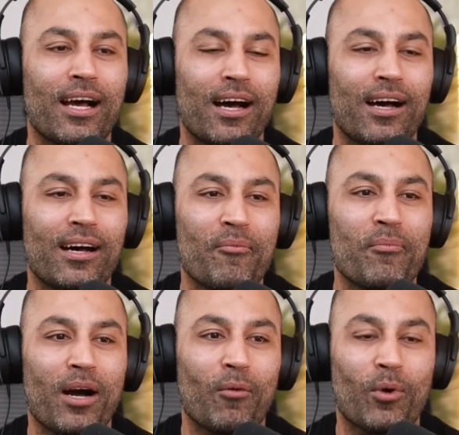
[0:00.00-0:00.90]

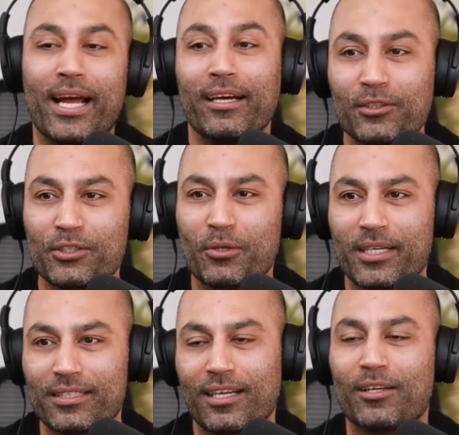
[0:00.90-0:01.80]
what I'll do
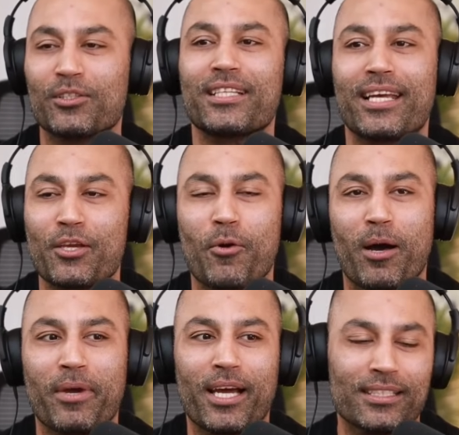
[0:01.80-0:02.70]
is I'll set you
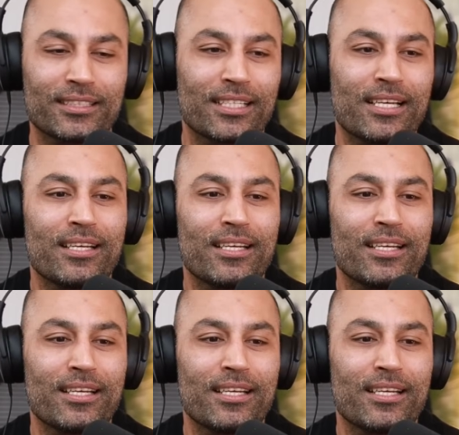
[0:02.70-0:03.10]
up as,